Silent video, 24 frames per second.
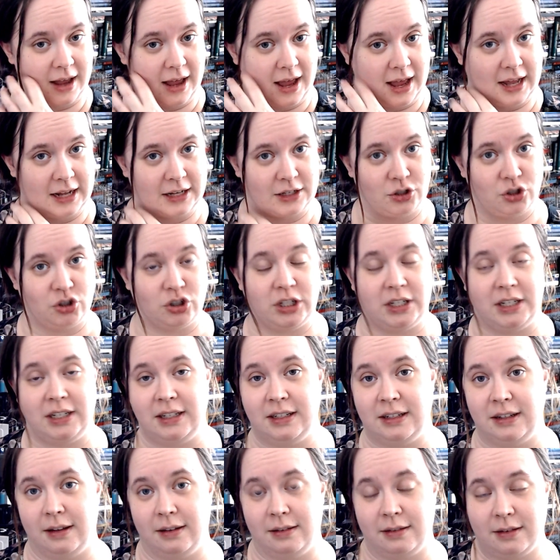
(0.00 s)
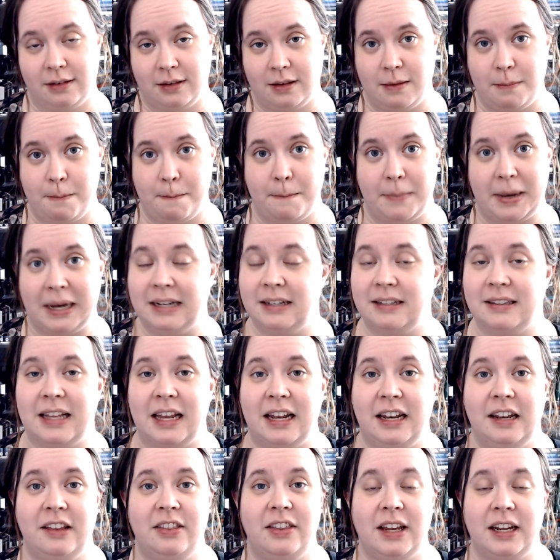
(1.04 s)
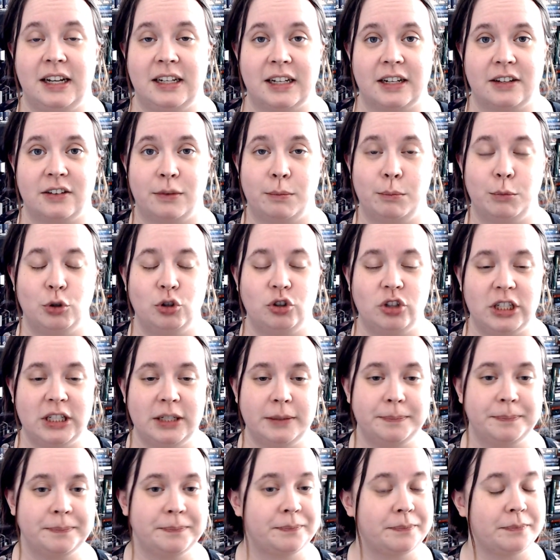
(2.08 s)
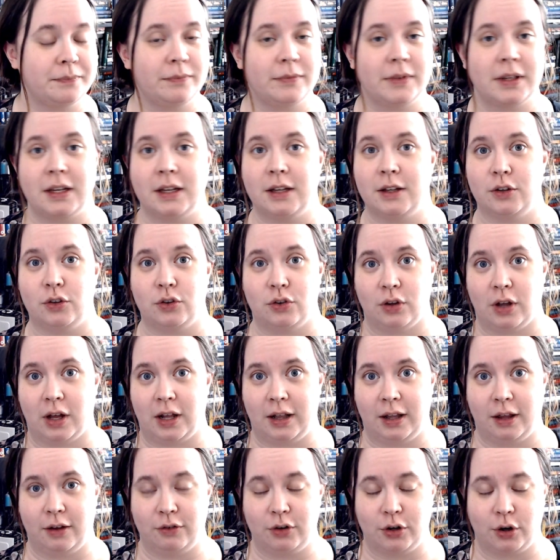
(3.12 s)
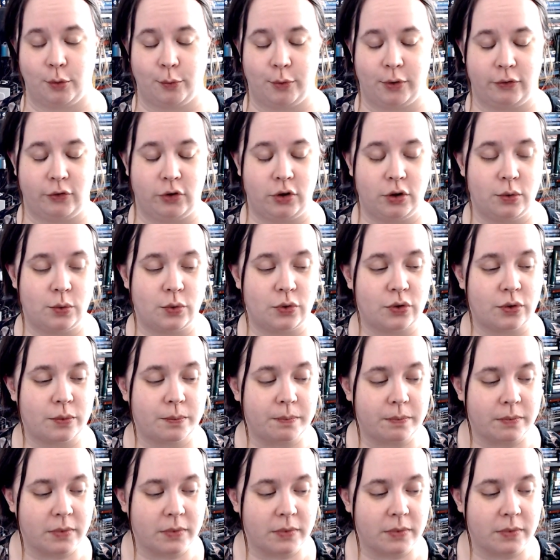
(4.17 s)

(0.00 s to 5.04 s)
and she despises anything that's mushy, so I love her reviews.